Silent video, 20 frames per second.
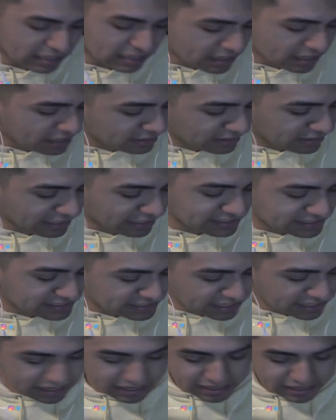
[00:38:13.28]
Let's
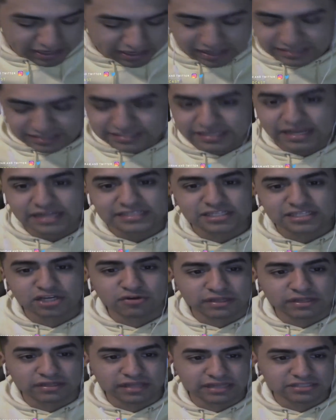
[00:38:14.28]
say Edson gets the green
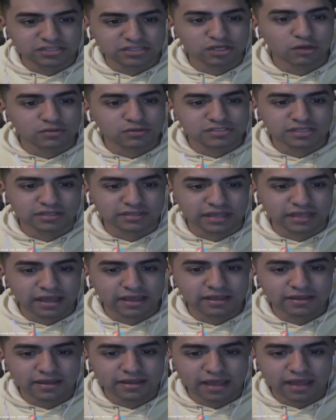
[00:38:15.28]
light to go Sunday
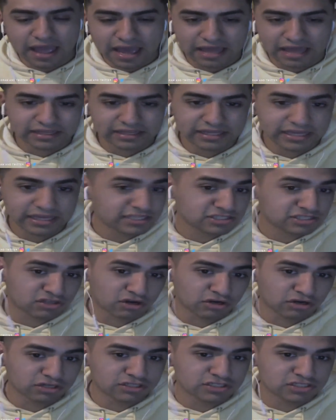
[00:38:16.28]
and he
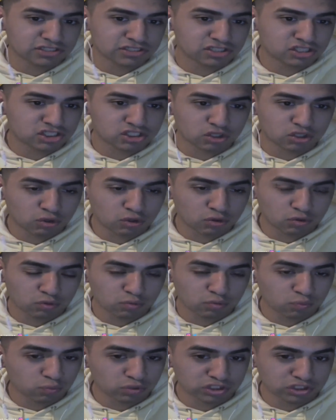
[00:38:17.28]
starts. So
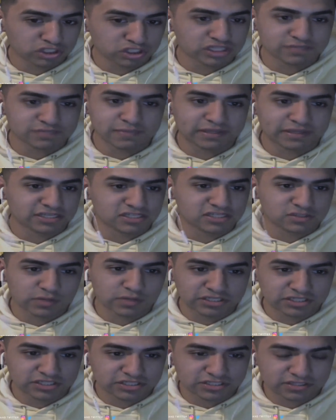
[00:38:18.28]
would you just make the
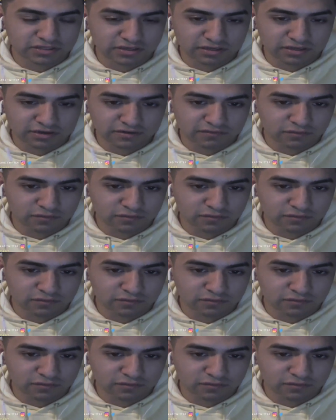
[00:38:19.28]
switch of Uribe